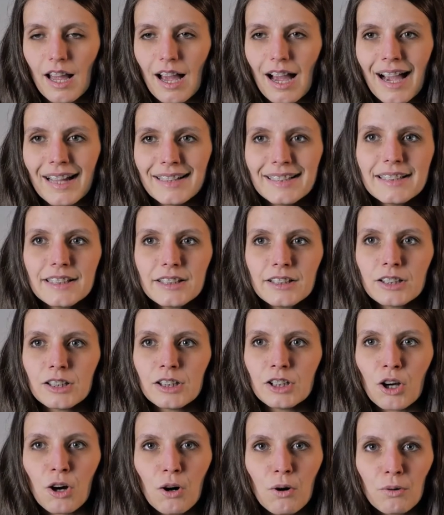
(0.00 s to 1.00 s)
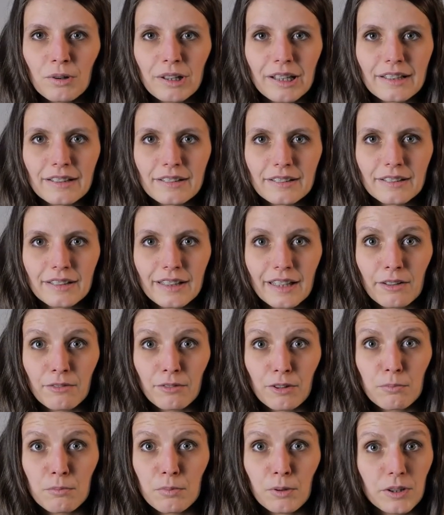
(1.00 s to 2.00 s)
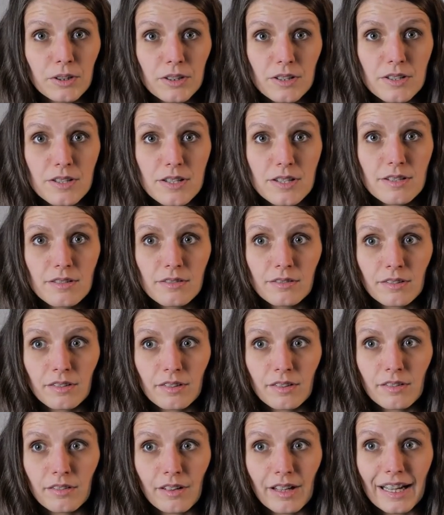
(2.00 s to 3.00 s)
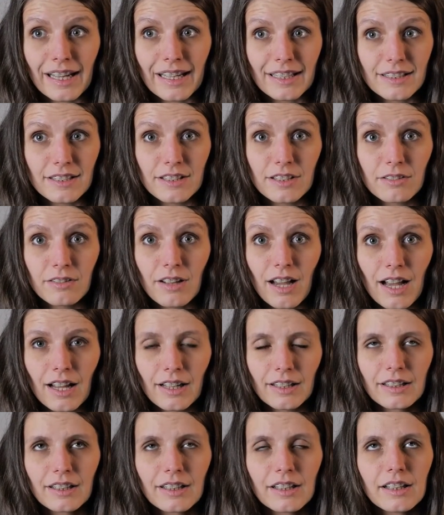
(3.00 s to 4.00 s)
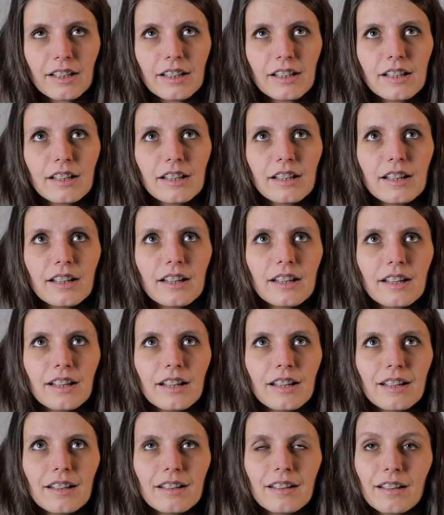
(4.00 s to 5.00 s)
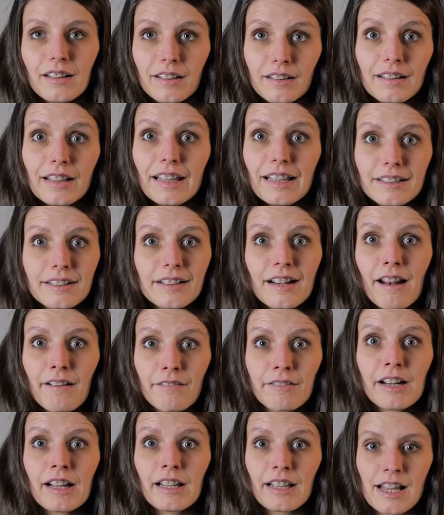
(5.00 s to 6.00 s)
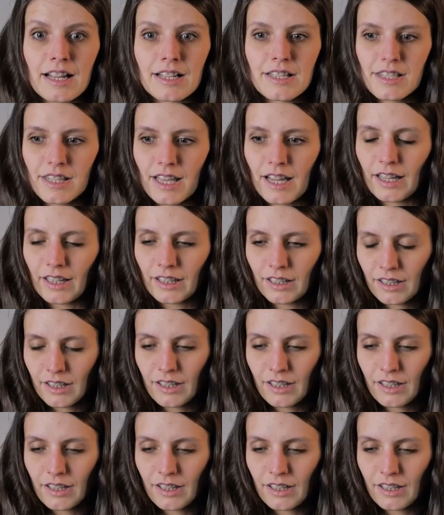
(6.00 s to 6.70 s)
i didn't know that there were burdens related to god and, and later i realized that